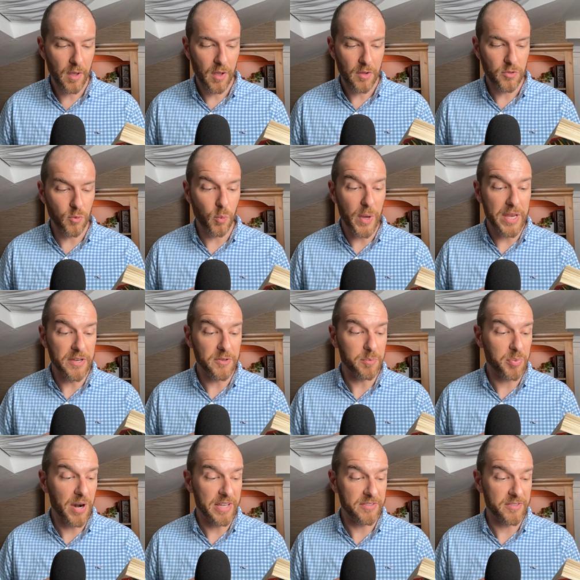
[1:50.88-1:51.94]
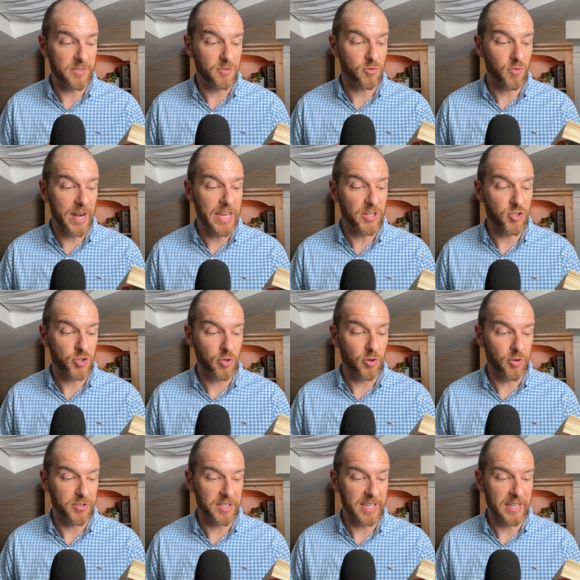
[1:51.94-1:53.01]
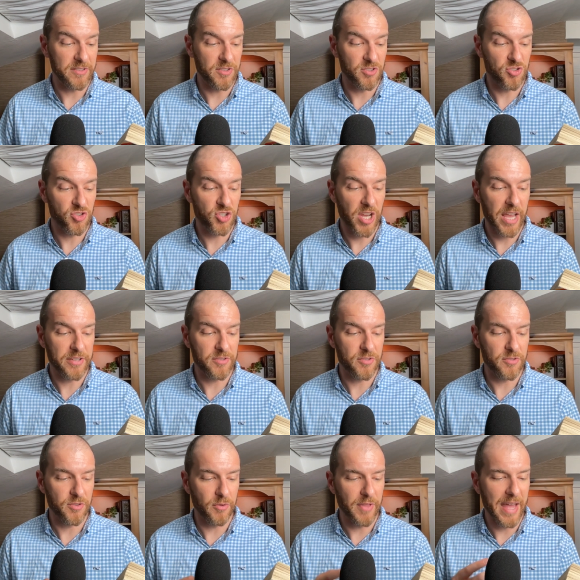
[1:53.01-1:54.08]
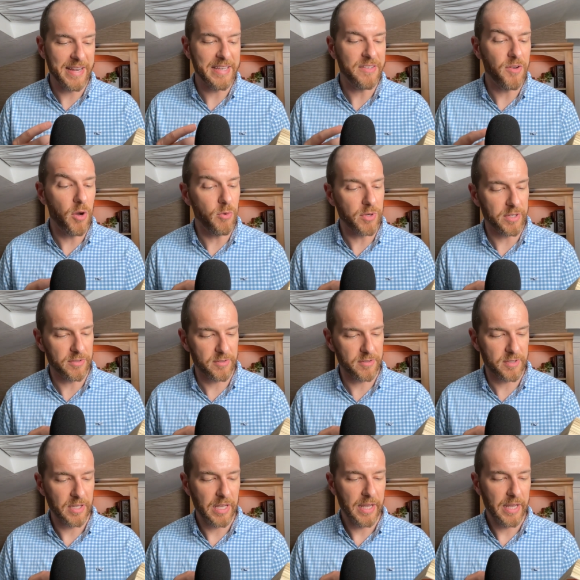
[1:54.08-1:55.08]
The wind pressed his gray shirt against his chest so that he noticed,